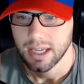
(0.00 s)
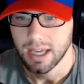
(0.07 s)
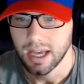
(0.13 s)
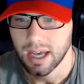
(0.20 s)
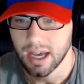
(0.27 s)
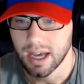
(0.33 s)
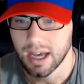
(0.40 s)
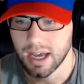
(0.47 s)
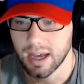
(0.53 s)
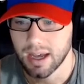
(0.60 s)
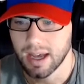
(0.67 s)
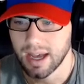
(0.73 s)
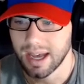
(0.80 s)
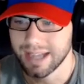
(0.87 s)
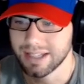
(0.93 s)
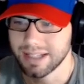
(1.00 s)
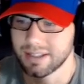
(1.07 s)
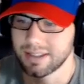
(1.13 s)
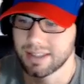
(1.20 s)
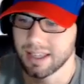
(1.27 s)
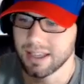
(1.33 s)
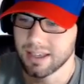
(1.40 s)
I
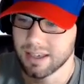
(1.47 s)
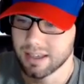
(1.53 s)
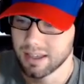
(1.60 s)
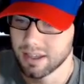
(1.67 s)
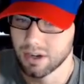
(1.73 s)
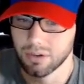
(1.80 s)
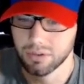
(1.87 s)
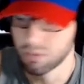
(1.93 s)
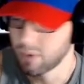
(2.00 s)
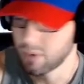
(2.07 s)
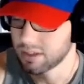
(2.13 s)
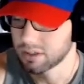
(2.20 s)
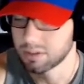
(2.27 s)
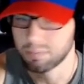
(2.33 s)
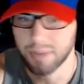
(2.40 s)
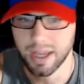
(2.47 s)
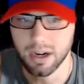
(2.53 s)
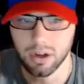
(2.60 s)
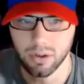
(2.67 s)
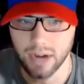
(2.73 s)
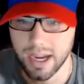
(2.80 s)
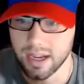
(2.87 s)
think the weather's been
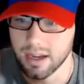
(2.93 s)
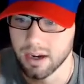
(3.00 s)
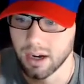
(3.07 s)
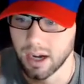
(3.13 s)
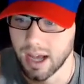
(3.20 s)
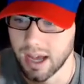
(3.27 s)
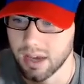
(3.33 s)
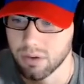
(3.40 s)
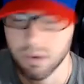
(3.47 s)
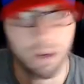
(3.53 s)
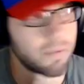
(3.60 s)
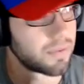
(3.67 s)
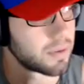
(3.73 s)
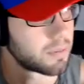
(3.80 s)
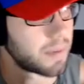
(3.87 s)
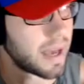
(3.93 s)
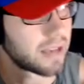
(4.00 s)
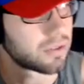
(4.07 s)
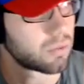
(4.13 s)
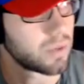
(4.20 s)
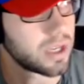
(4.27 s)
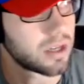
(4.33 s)
all right here in Iowa for the
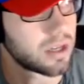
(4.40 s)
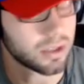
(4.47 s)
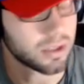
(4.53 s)
past week or